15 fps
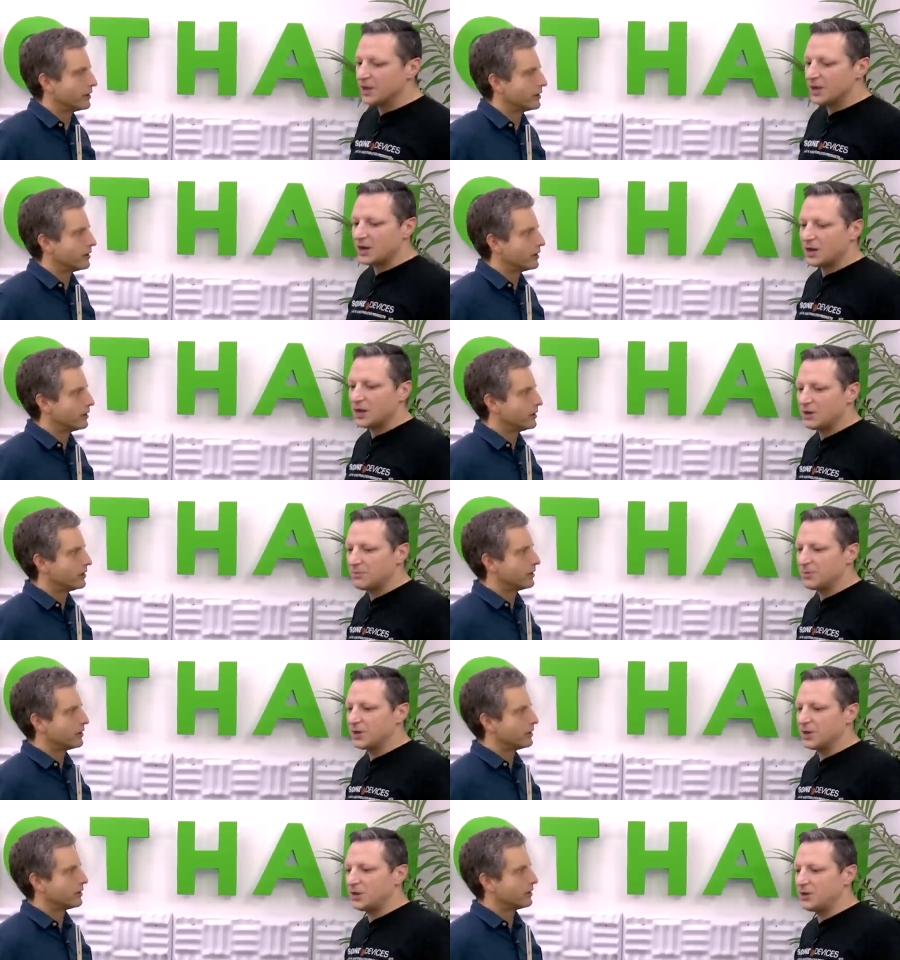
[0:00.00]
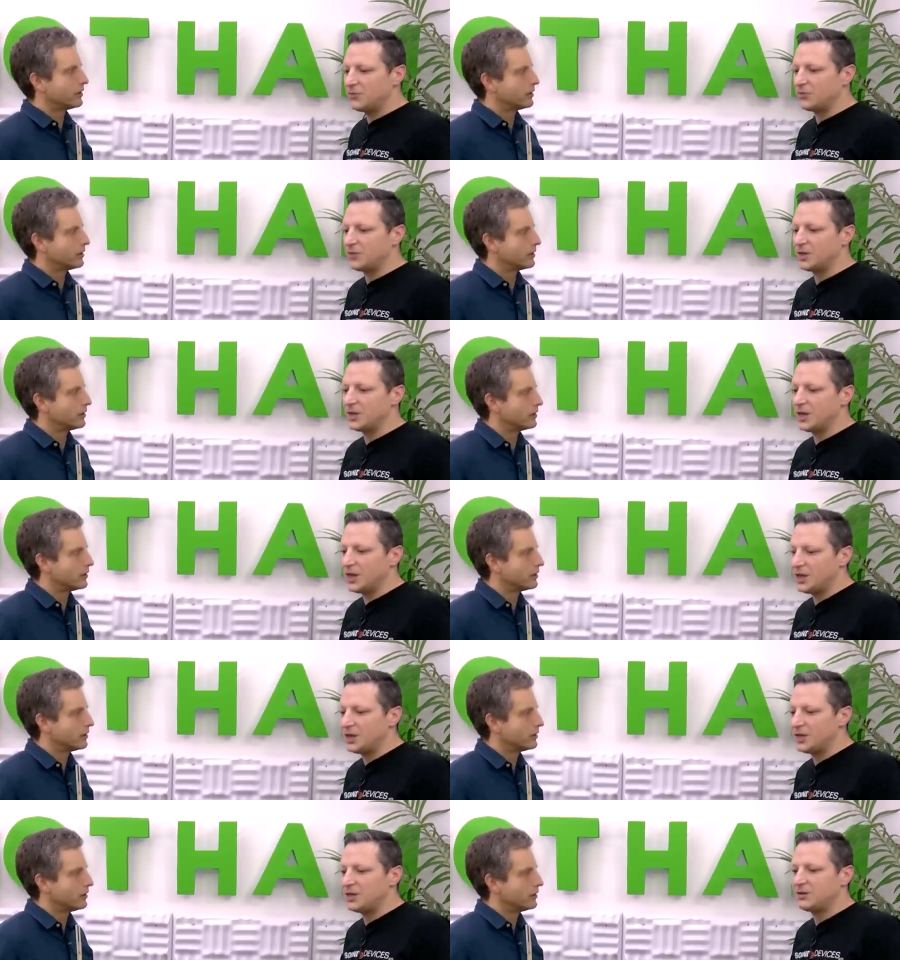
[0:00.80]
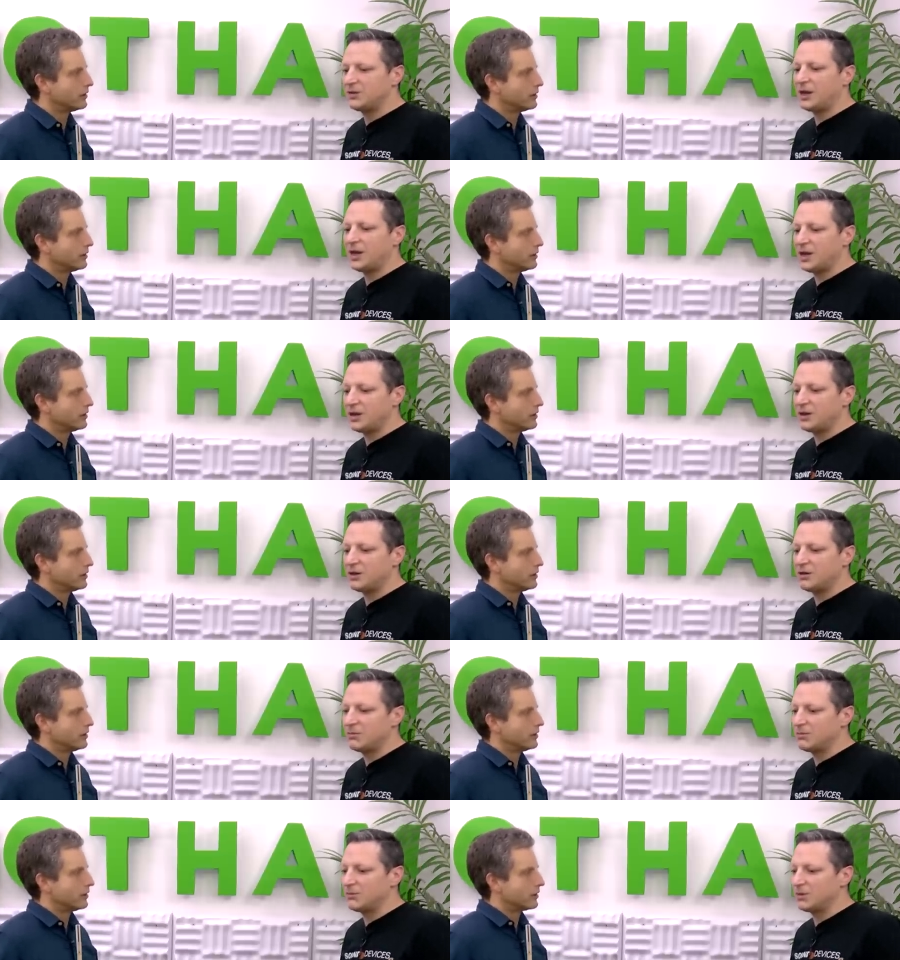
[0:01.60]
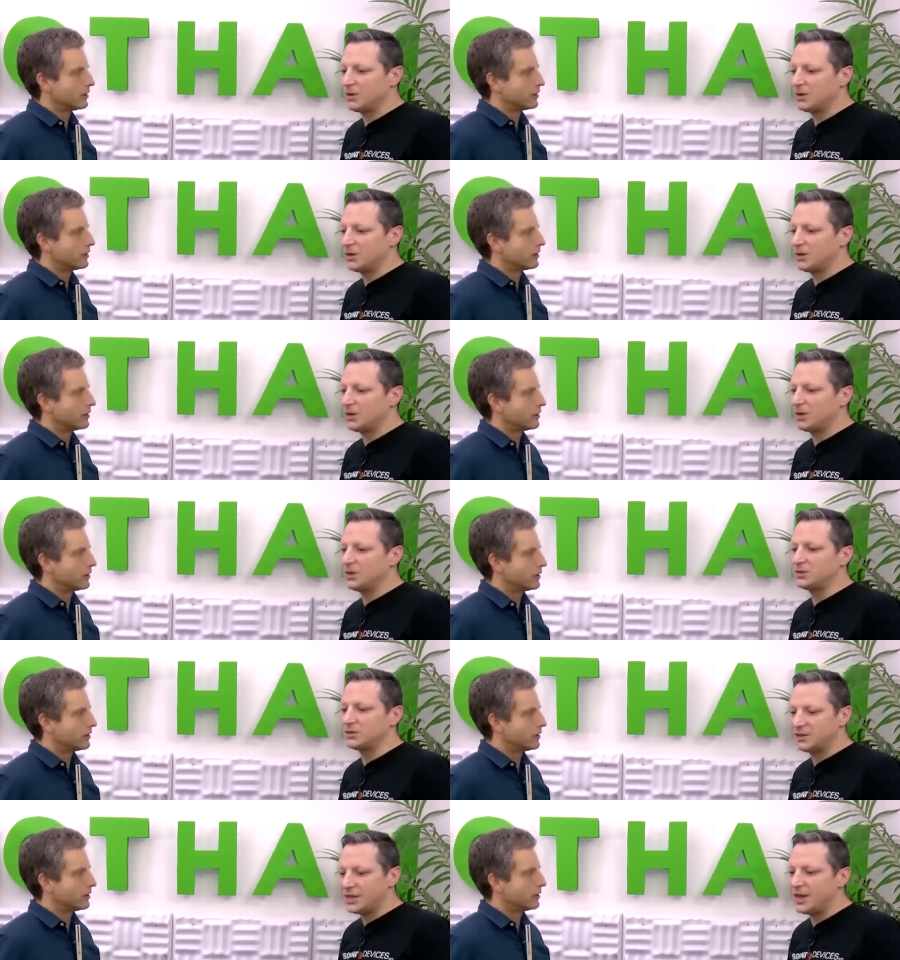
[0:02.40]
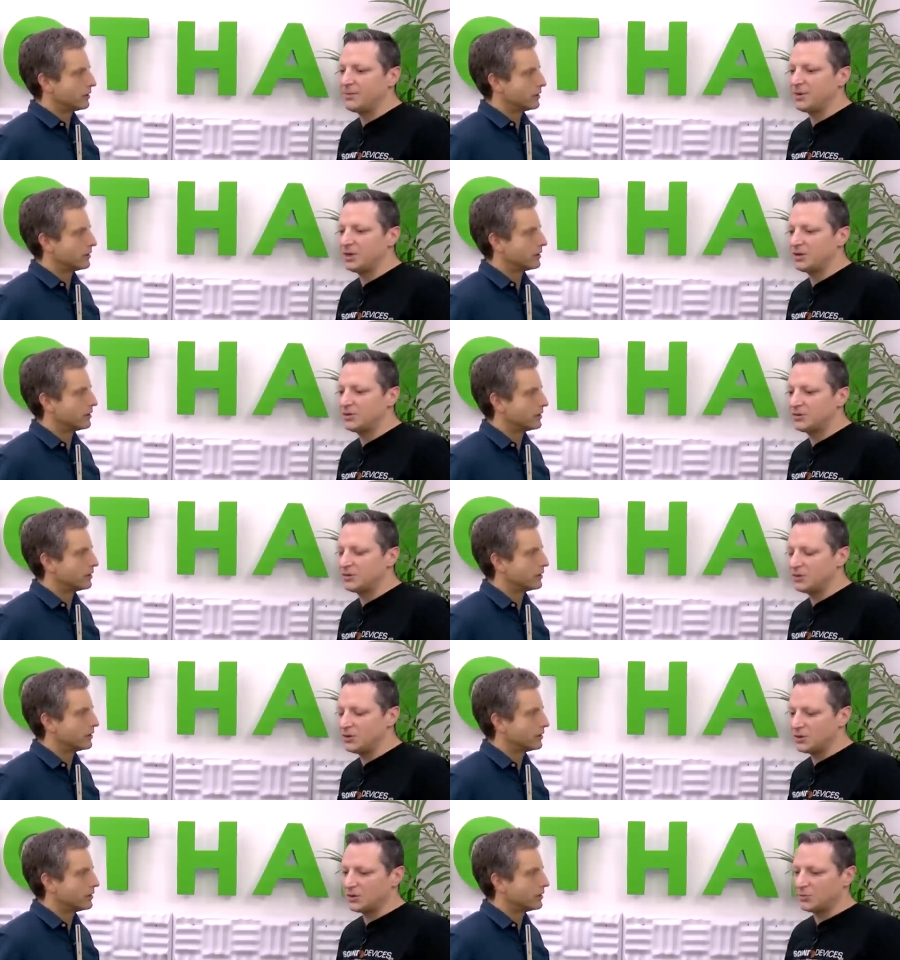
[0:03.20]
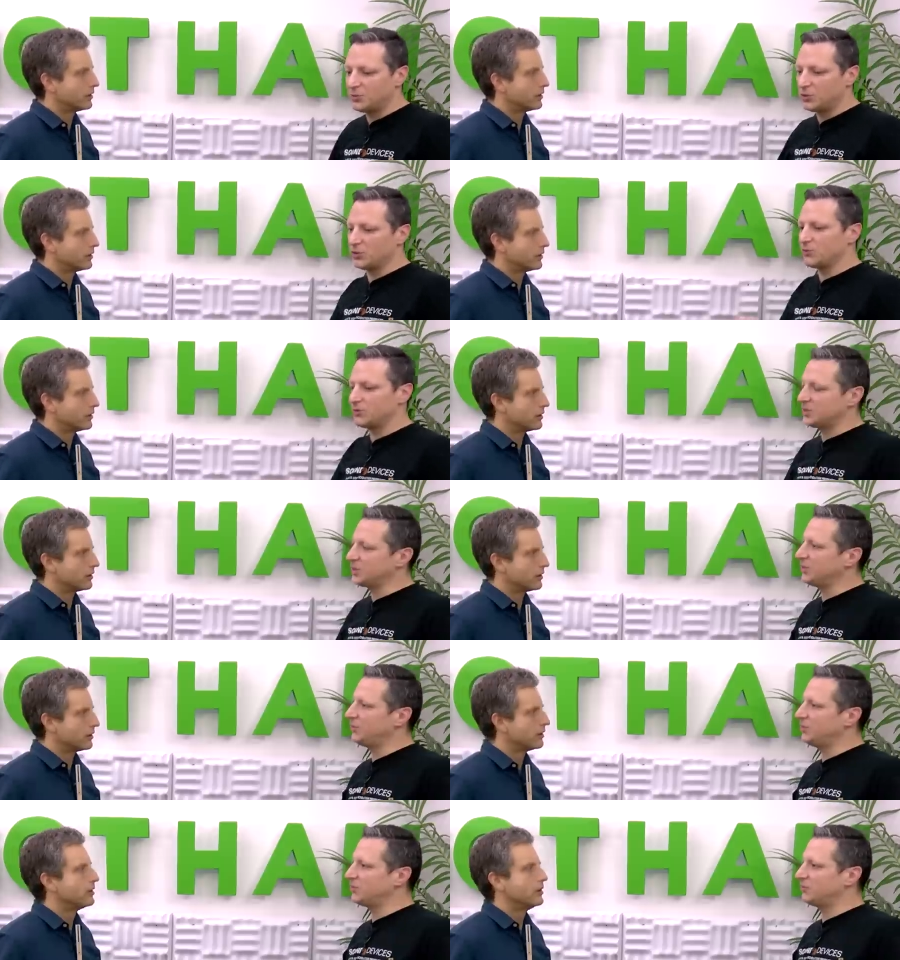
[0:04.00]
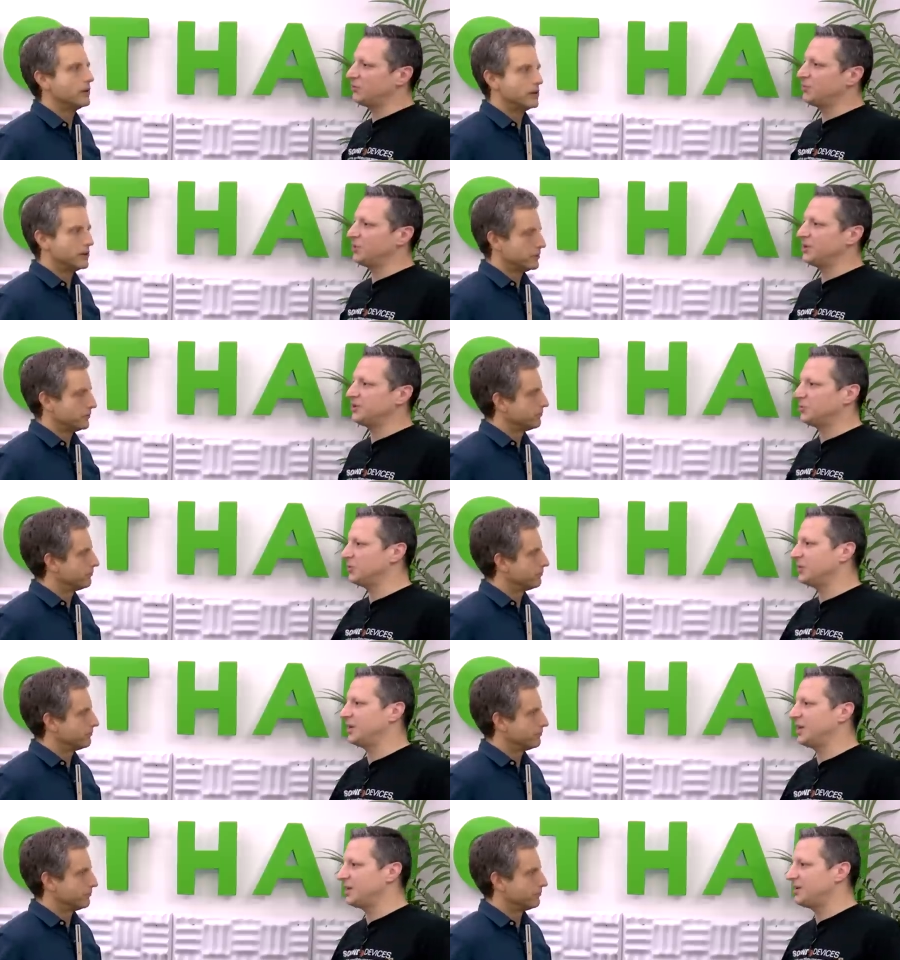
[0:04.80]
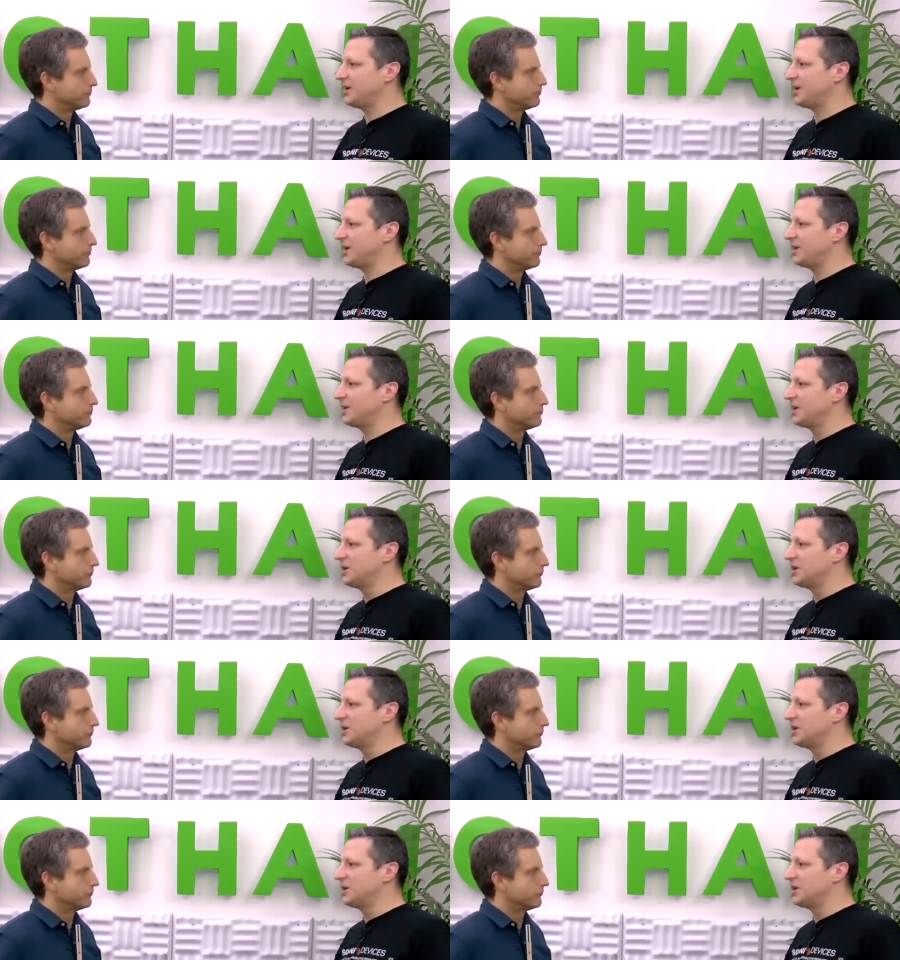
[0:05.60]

Speaker 1: Um, if the A10 is damaged, you can pull the receivers and replace it with an A10.